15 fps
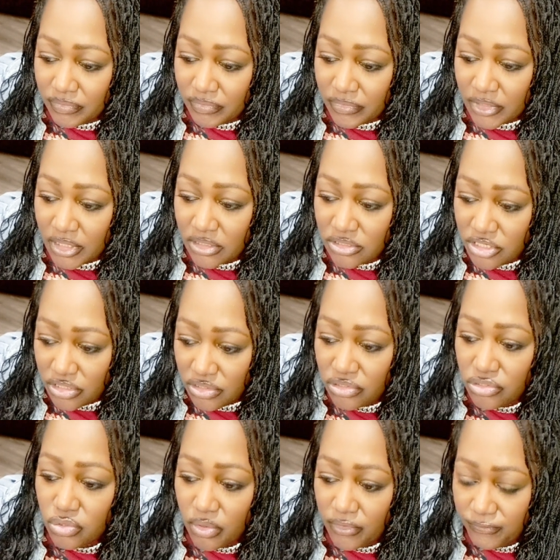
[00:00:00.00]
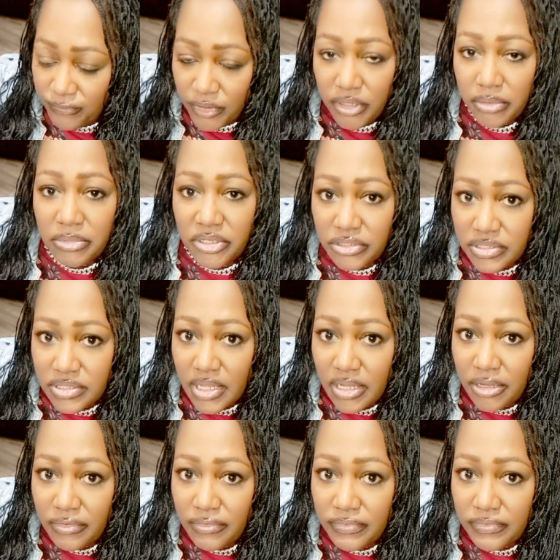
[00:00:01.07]
Continue to affirm
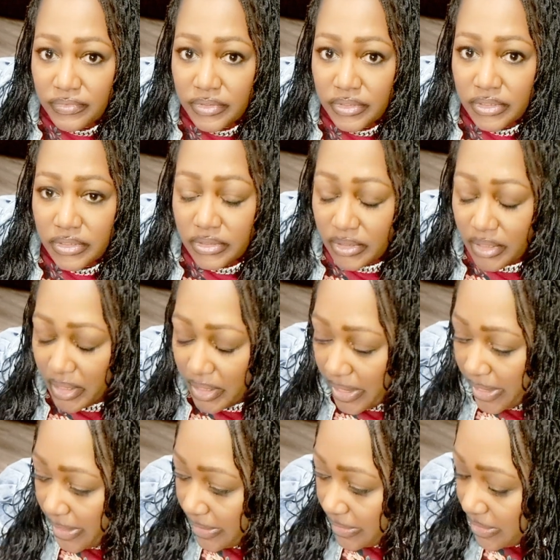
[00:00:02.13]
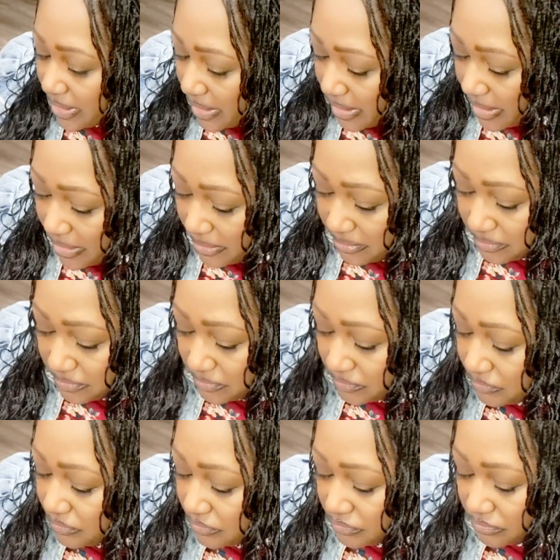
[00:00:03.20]
yourself. And
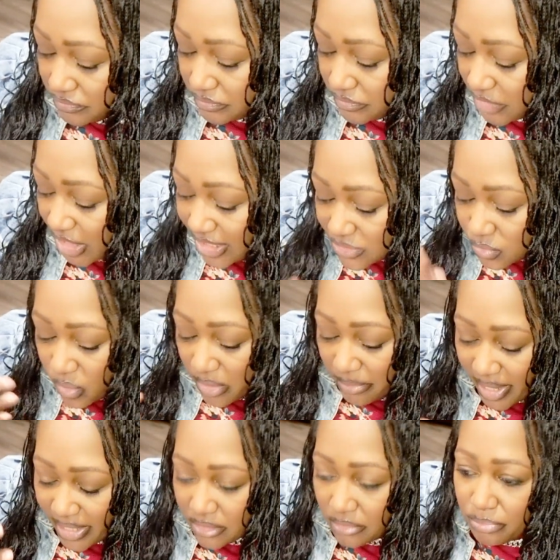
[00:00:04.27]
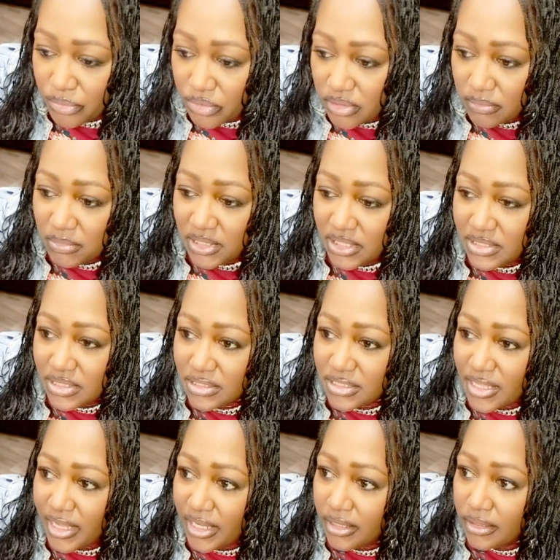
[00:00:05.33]
that's what by the book means. It's
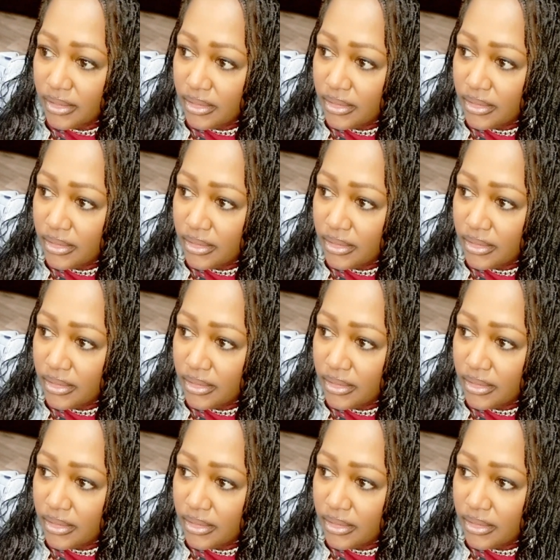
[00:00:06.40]
like